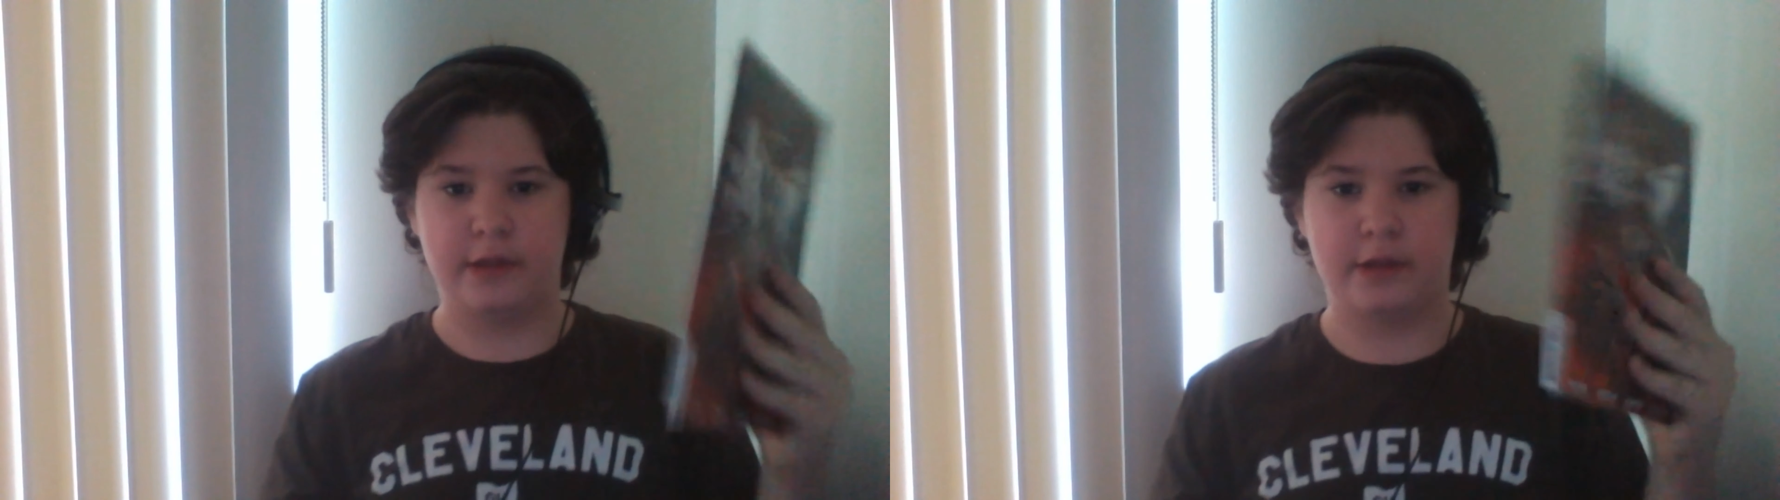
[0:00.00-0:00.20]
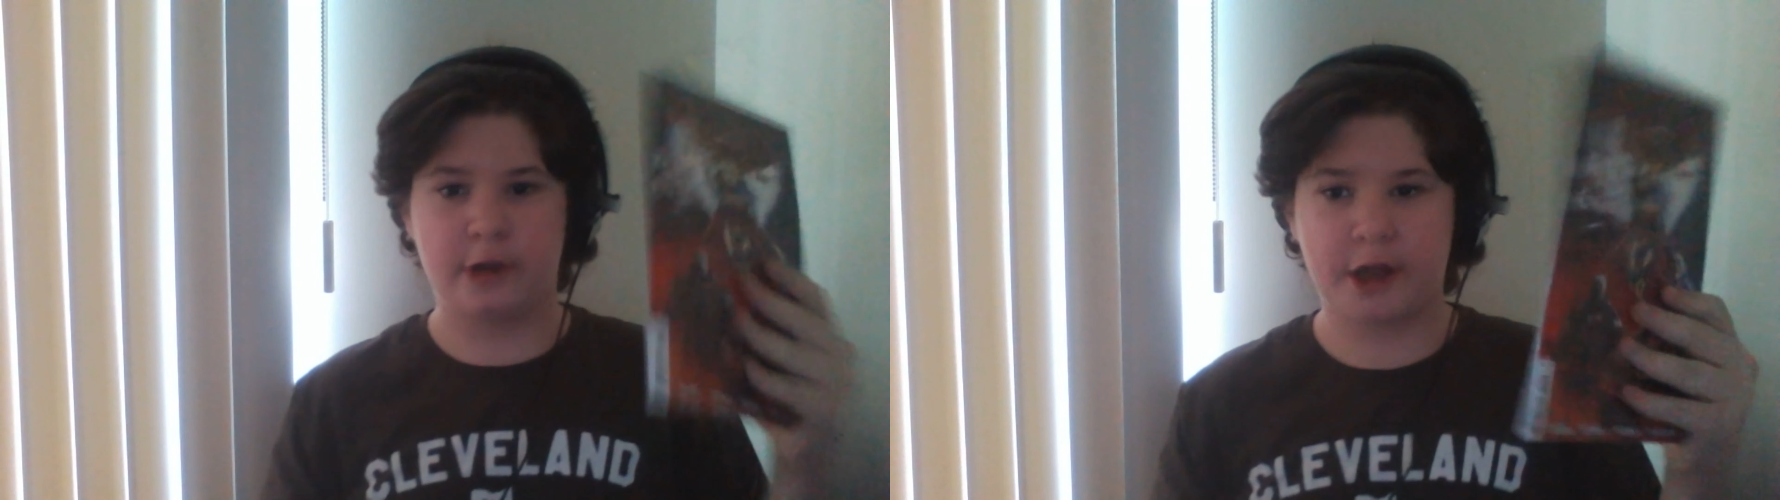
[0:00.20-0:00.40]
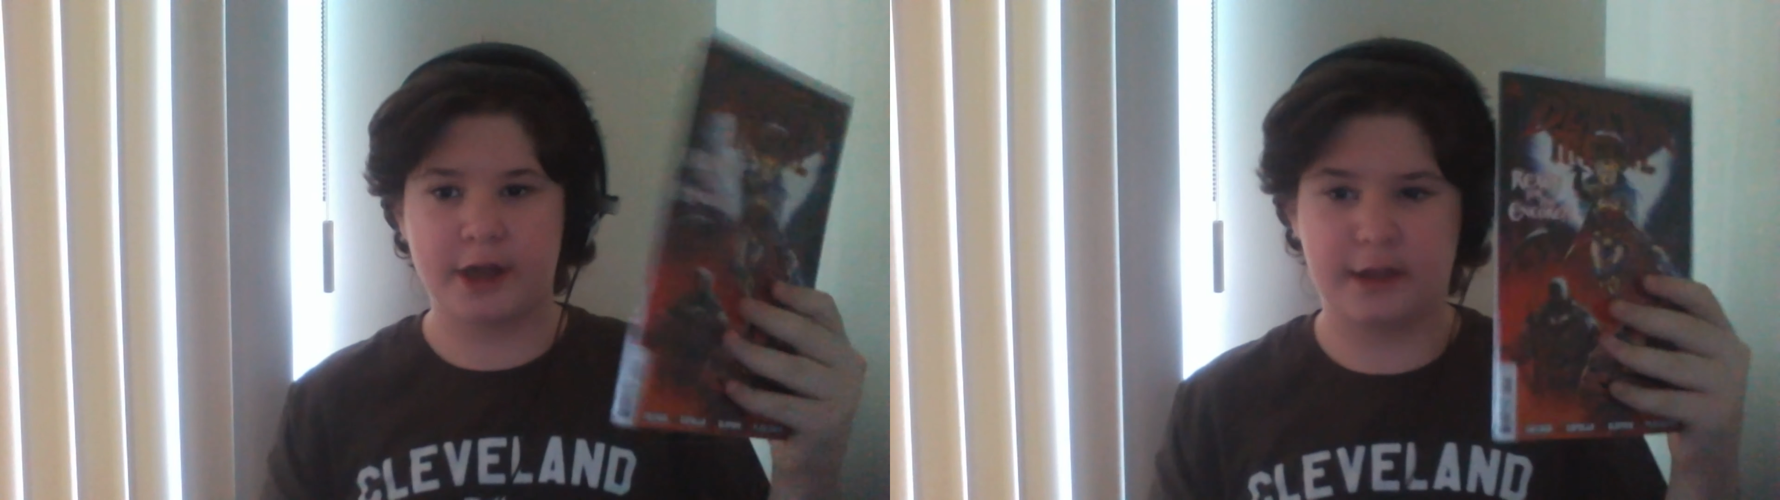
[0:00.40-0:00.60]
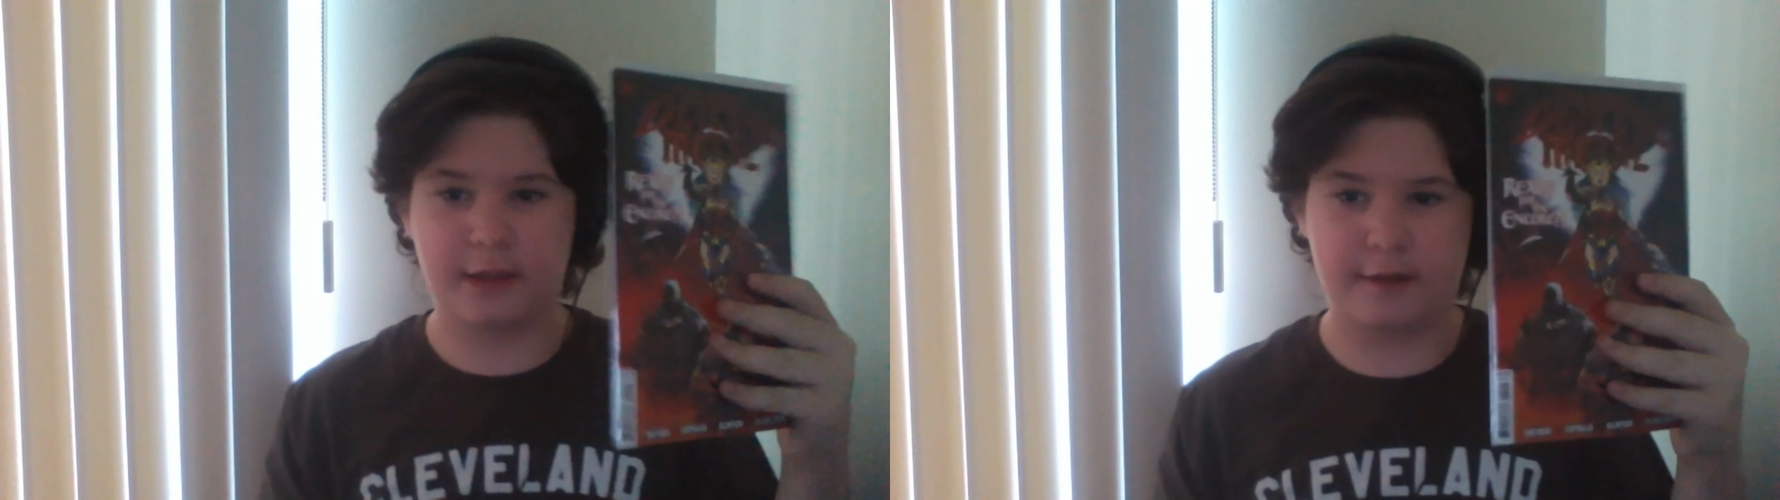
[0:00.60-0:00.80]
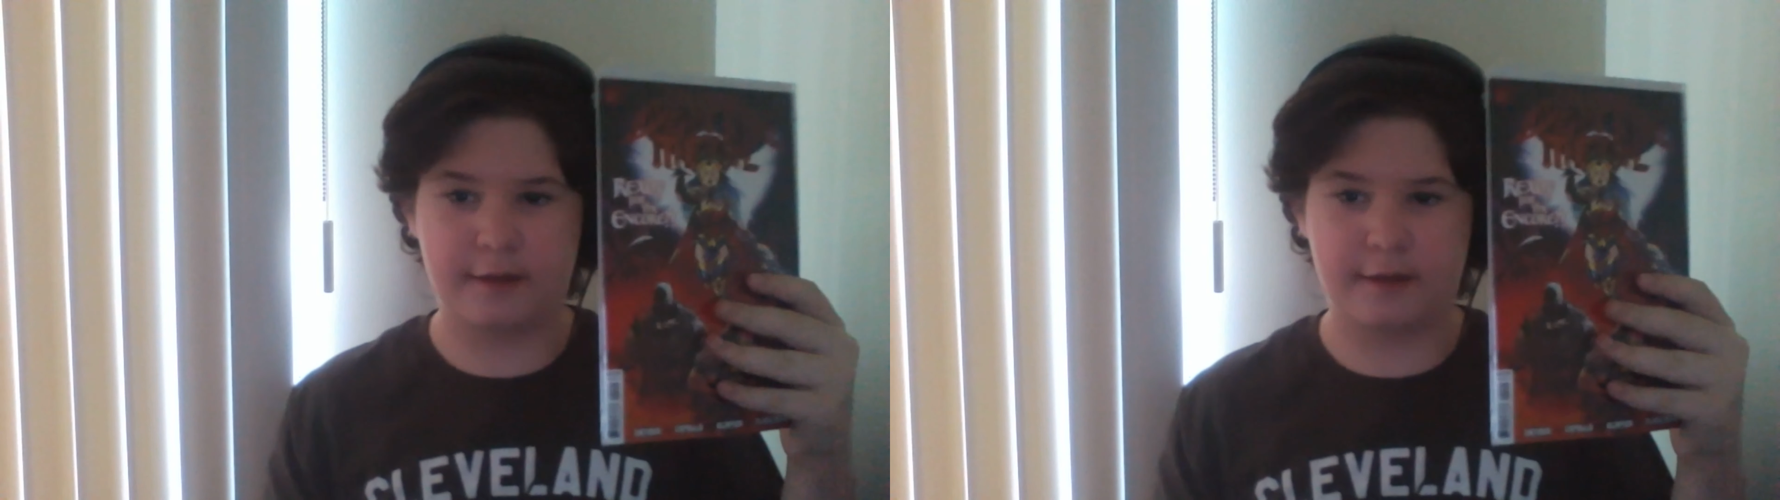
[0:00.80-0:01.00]
Dark Knight's
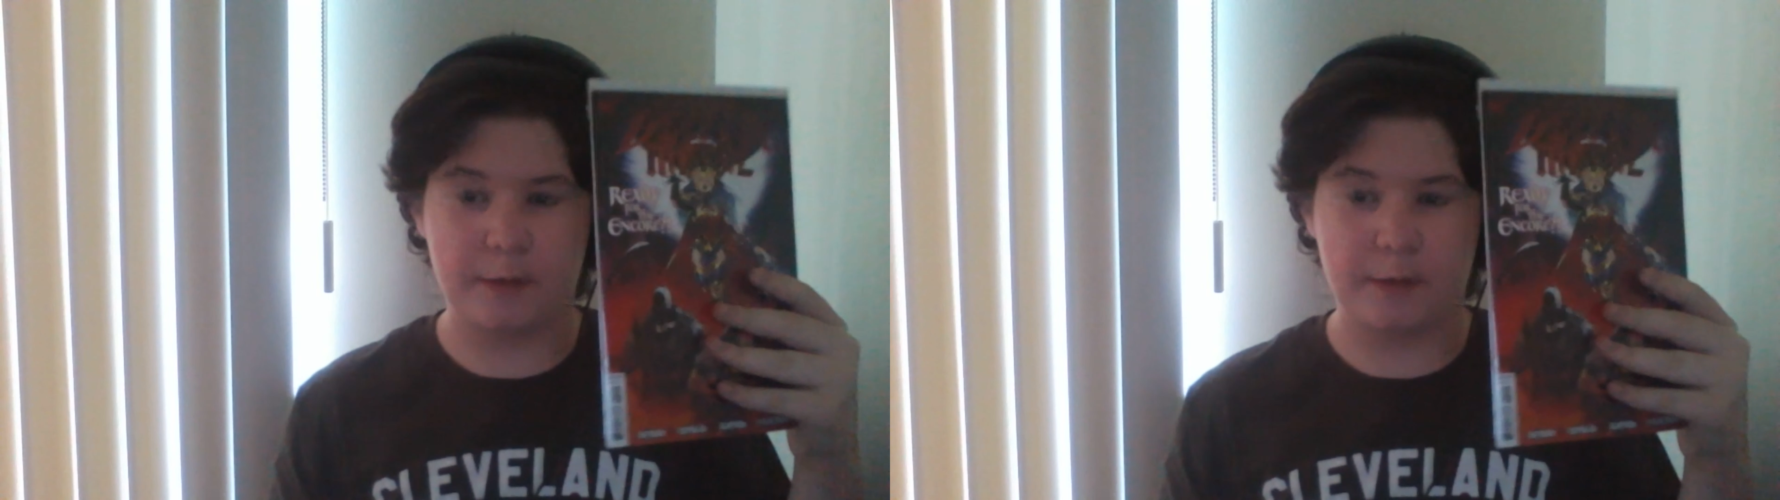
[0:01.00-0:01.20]
Death Metal.